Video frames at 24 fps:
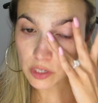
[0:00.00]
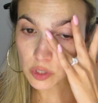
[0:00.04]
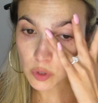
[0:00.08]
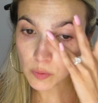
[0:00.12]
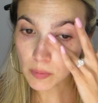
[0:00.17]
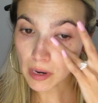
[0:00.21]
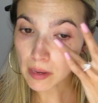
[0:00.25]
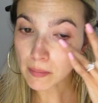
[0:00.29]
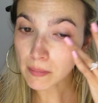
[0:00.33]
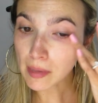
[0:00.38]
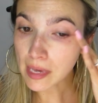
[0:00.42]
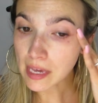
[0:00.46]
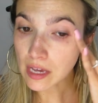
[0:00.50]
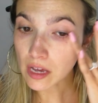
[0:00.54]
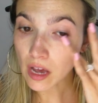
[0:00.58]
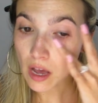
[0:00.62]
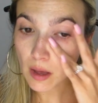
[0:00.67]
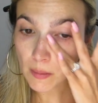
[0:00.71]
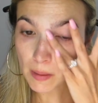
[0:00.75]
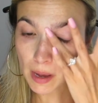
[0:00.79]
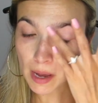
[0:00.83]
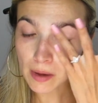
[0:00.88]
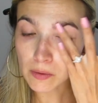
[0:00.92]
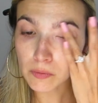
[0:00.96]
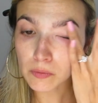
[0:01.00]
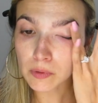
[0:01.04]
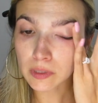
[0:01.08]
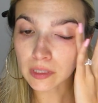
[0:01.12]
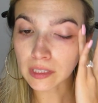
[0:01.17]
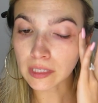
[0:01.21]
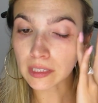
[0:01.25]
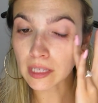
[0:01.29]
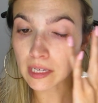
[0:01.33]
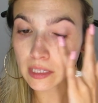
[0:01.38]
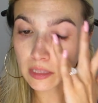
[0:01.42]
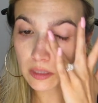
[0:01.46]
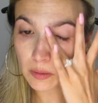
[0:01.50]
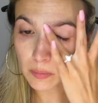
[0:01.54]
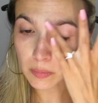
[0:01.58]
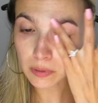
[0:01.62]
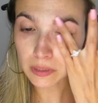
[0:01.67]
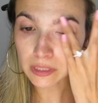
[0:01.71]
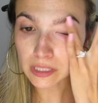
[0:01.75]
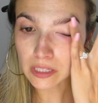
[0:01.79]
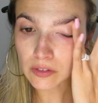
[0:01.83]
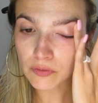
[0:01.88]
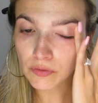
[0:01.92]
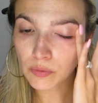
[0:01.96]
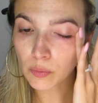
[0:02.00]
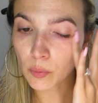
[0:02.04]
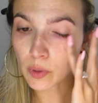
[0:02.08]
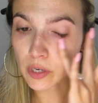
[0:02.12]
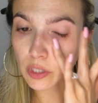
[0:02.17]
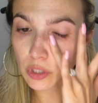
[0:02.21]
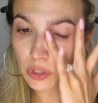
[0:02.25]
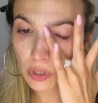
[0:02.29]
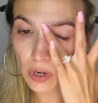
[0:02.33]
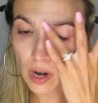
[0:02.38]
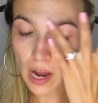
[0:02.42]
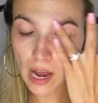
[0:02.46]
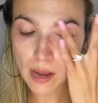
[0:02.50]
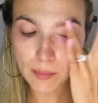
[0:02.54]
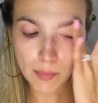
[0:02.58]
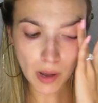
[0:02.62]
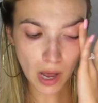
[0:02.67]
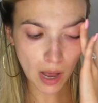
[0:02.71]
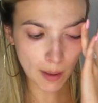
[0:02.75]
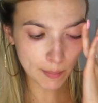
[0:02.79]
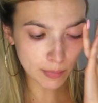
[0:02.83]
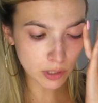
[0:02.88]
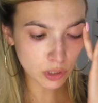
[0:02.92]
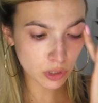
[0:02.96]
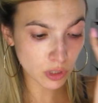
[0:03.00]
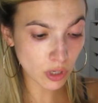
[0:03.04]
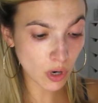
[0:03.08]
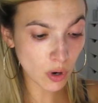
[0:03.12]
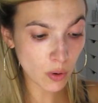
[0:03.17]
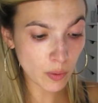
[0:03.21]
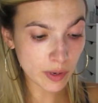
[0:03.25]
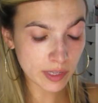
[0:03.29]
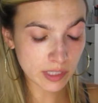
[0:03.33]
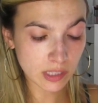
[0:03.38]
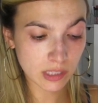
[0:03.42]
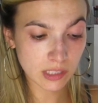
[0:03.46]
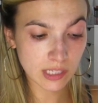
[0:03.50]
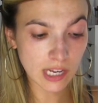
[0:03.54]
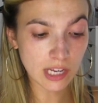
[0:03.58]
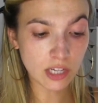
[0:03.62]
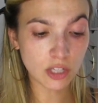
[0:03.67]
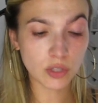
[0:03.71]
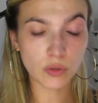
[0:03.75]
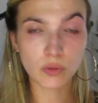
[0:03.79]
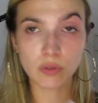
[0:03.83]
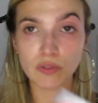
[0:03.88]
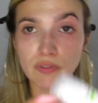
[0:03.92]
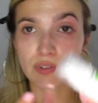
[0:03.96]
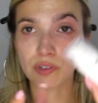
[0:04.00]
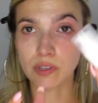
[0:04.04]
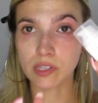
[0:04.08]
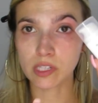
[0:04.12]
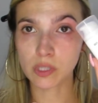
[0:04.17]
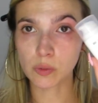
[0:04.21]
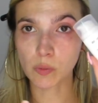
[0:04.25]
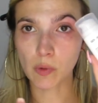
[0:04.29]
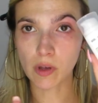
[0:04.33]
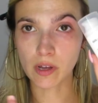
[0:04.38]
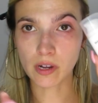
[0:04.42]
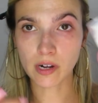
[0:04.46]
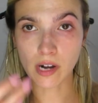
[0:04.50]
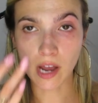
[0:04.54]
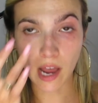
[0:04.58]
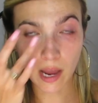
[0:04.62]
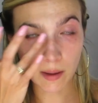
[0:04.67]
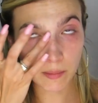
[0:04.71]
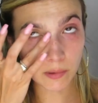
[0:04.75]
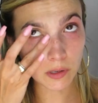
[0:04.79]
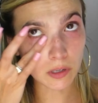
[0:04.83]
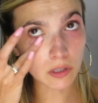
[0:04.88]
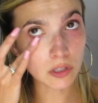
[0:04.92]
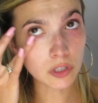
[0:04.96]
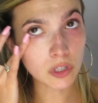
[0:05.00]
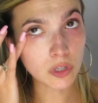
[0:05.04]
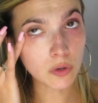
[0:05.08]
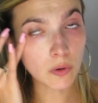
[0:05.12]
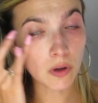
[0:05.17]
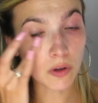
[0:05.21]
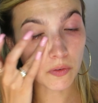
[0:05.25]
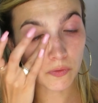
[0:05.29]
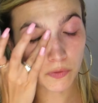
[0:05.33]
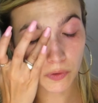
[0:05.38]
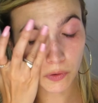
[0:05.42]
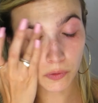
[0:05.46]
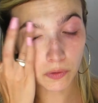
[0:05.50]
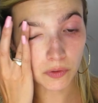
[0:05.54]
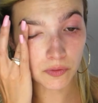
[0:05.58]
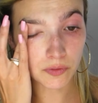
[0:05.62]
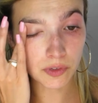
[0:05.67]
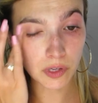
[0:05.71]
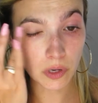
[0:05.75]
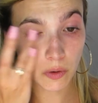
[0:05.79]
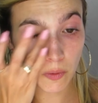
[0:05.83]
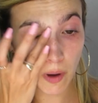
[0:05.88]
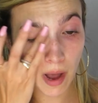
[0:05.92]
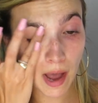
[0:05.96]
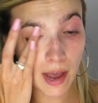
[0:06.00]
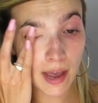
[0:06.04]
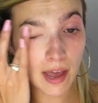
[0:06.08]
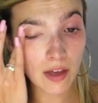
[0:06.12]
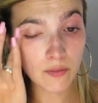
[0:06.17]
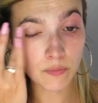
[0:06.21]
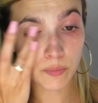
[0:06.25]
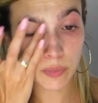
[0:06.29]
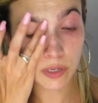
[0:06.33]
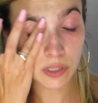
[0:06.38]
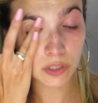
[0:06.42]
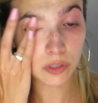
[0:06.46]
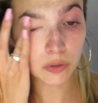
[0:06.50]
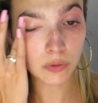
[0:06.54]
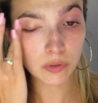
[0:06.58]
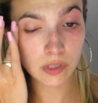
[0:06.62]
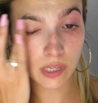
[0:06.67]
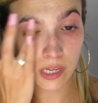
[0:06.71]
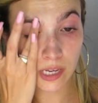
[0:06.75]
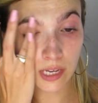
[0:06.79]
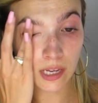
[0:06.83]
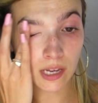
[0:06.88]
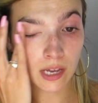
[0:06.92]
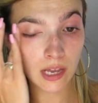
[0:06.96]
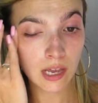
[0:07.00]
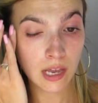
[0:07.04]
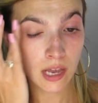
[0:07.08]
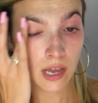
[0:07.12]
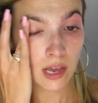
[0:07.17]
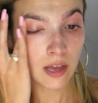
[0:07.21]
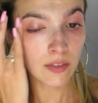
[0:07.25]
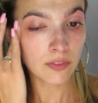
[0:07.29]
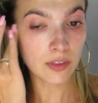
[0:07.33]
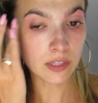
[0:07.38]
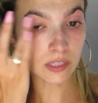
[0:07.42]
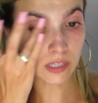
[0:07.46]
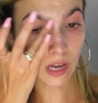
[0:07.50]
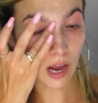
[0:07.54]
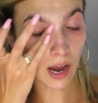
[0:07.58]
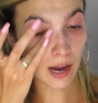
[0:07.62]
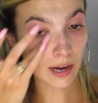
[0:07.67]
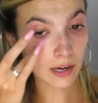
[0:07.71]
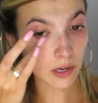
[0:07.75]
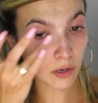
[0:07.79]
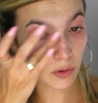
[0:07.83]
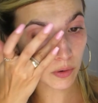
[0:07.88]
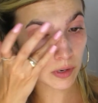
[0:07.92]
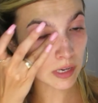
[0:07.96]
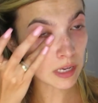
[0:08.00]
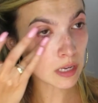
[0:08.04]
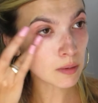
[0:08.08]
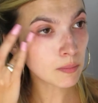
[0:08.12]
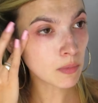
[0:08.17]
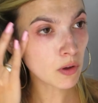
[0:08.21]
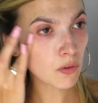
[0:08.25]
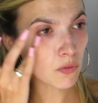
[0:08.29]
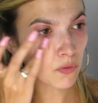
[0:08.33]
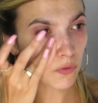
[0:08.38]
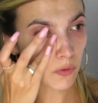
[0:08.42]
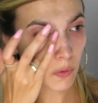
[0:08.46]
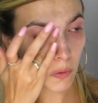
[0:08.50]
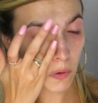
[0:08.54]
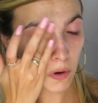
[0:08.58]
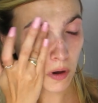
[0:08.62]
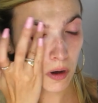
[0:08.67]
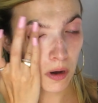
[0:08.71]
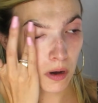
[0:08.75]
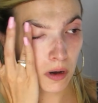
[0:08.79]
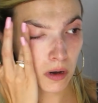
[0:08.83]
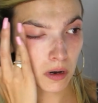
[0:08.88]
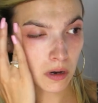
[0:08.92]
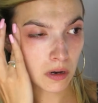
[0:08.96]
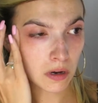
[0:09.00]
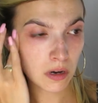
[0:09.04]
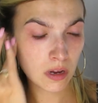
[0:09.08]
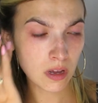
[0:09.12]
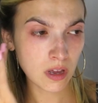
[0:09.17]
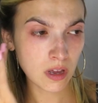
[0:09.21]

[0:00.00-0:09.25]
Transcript: do my makeup, I really like the Belief Moisture Eye Balm, so stay tuned for this one. I'm gonna do a full review. I have been using this eye cream for,